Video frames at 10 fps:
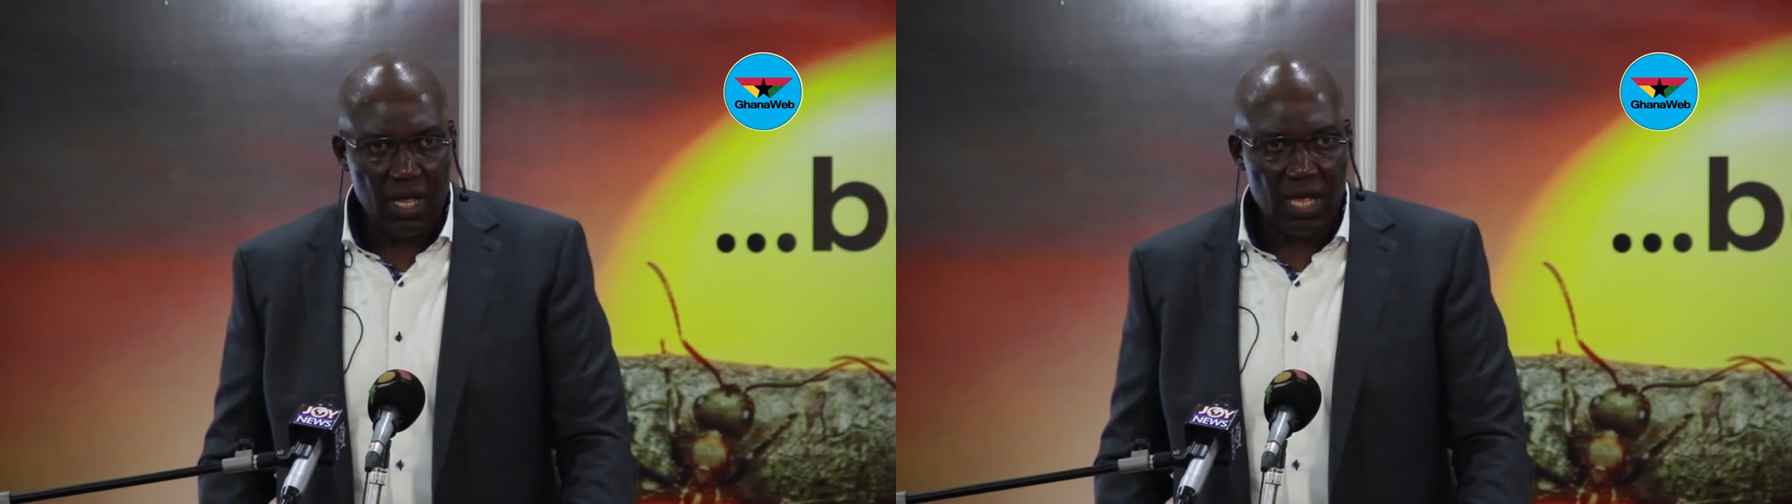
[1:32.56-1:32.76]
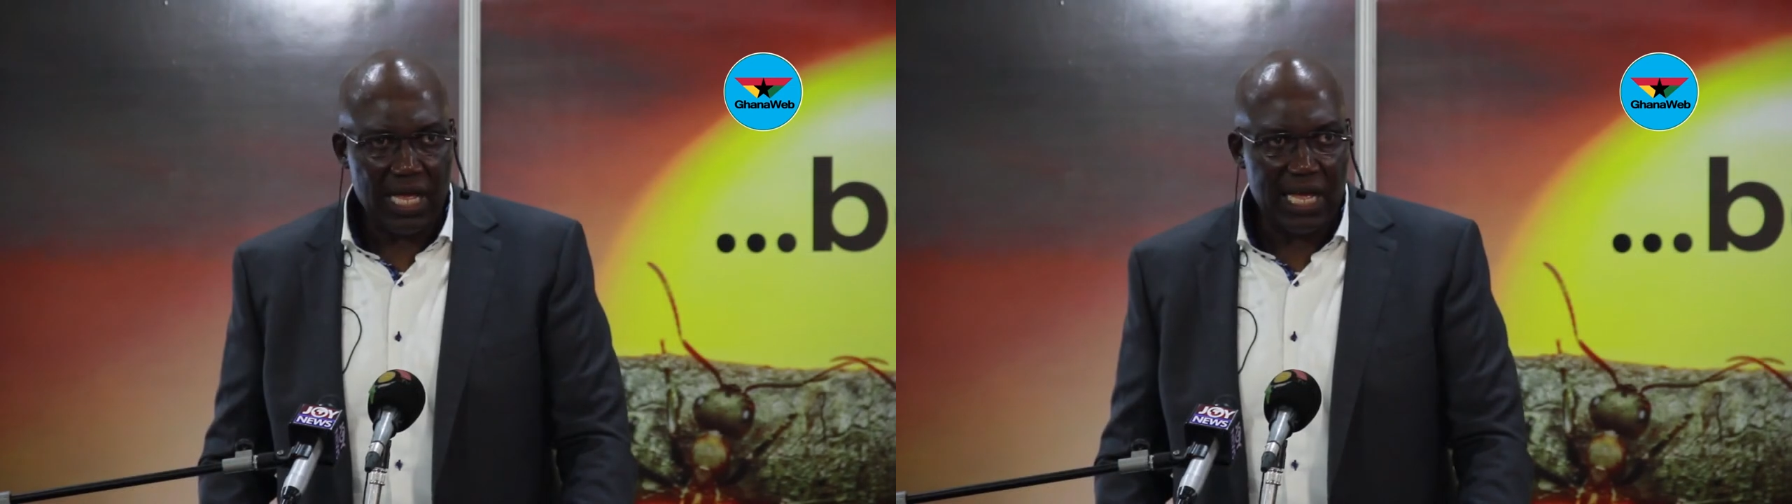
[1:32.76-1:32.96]

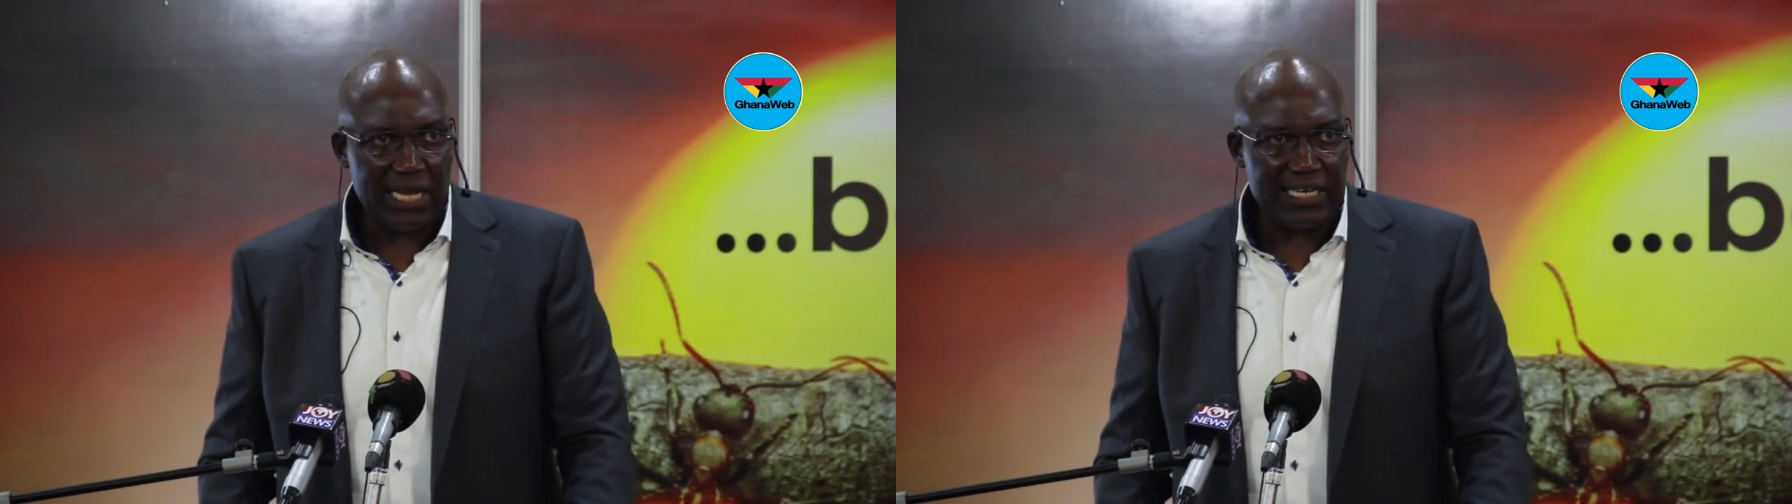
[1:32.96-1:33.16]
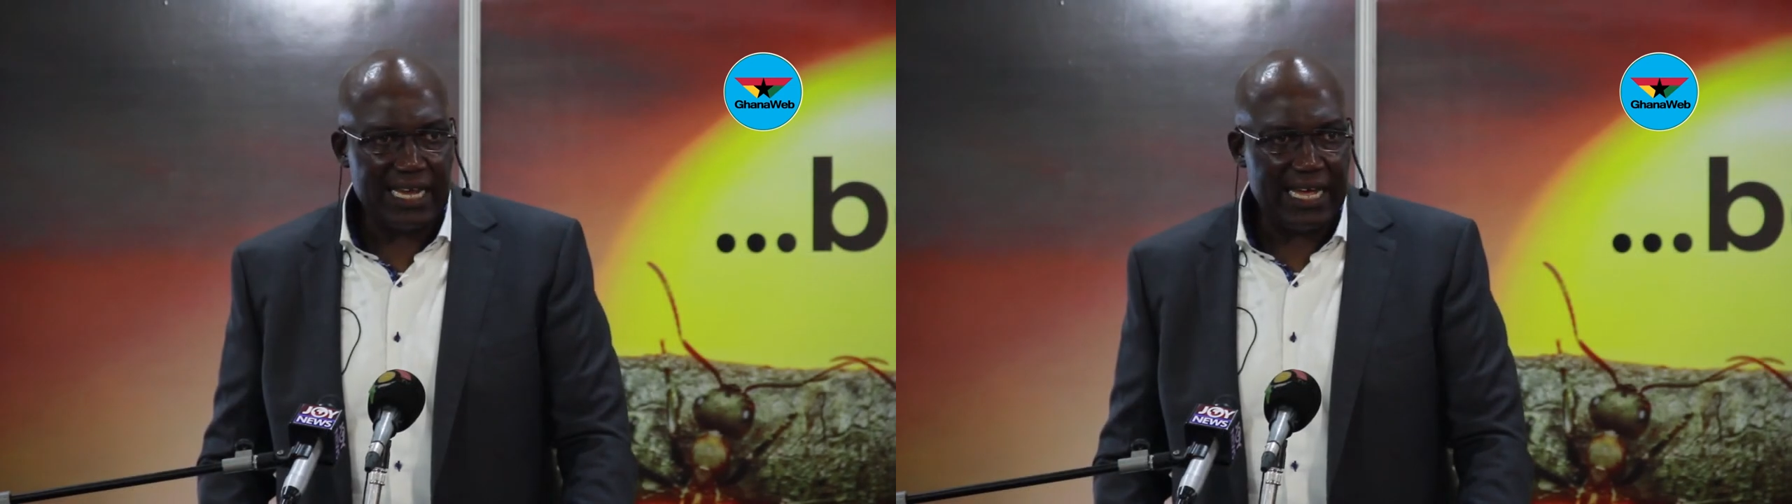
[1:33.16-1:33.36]

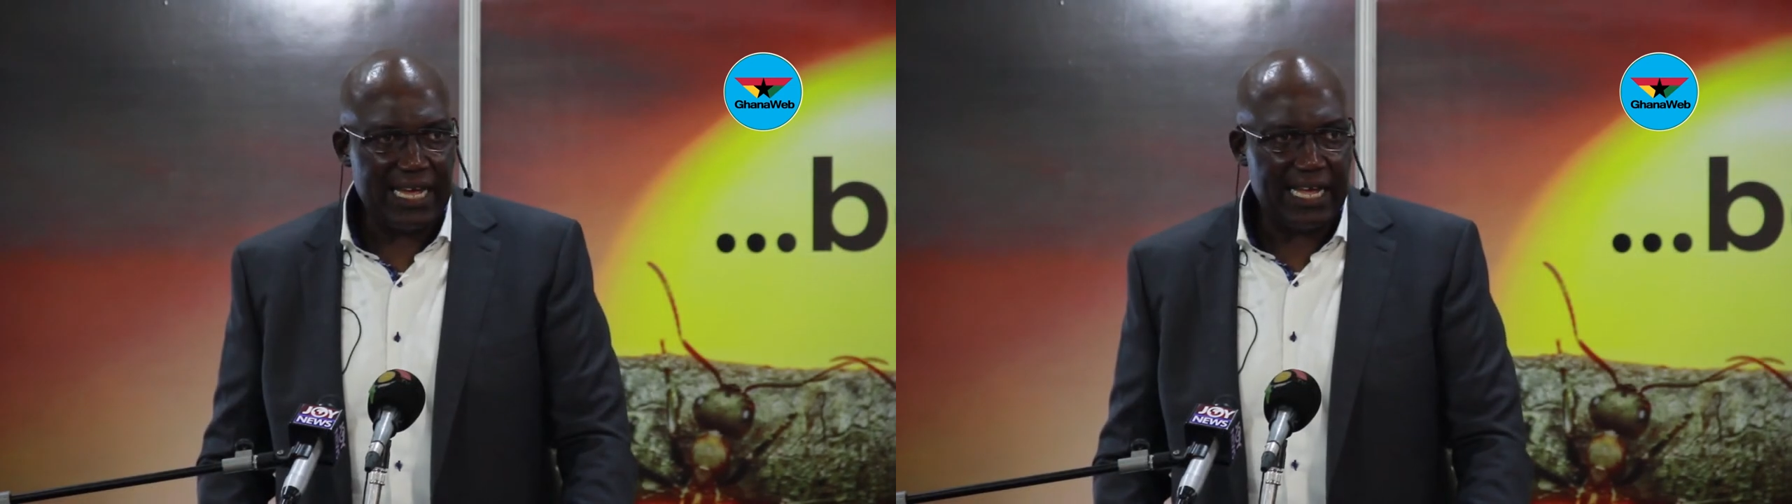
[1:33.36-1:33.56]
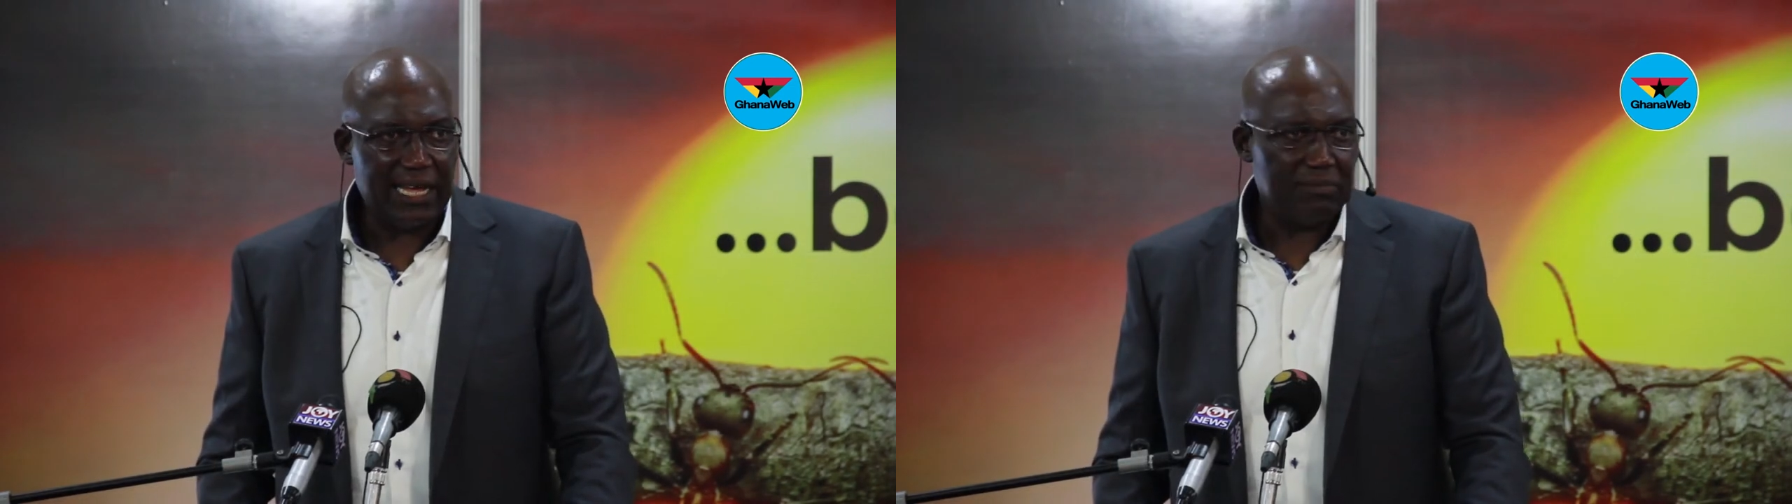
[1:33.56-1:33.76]
And
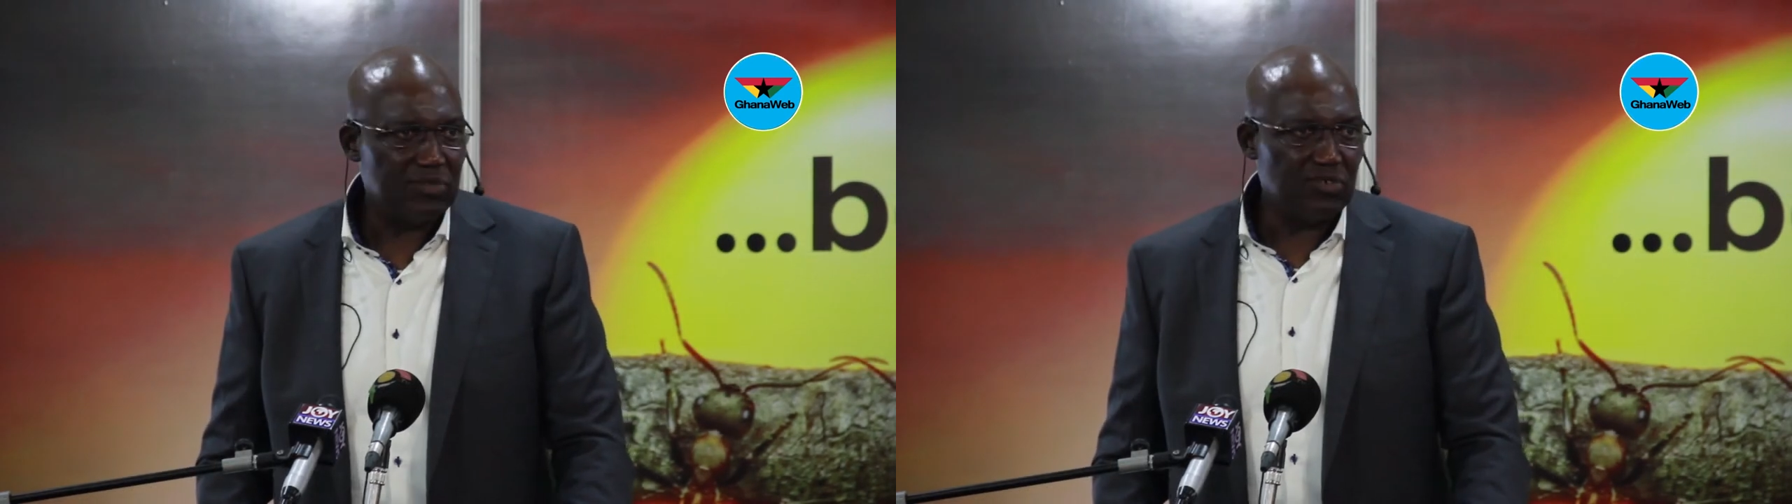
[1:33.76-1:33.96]
uh,